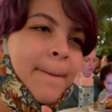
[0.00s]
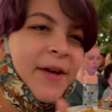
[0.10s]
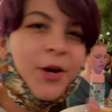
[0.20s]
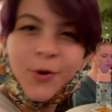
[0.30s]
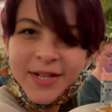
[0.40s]

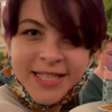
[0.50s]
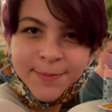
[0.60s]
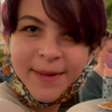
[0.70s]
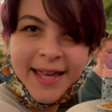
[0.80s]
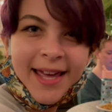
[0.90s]
bit
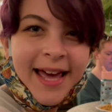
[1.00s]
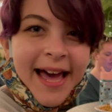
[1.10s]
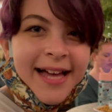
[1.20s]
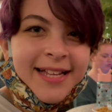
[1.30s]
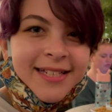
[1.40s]
crispy
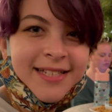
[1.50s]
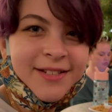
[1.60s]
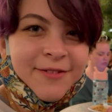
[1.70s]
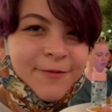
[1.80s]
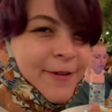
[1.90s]
and
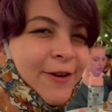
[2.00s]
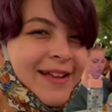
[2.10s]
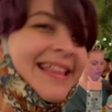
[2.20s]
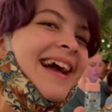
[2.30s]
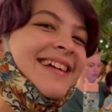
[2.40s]

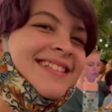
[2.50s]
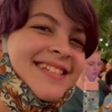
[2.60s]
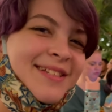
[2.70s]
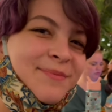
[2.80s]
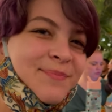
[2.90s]
very
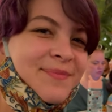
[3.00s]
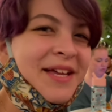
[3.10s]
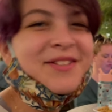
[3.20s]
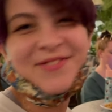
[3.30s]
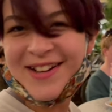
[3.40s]
light.
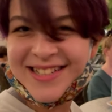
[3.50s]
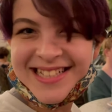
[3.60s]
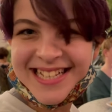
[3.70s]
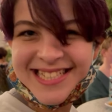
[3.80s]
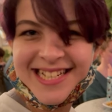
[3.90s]
It is very
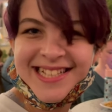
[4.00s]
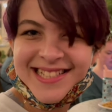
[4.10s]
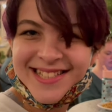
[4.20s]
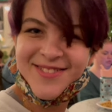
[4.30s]
delicious.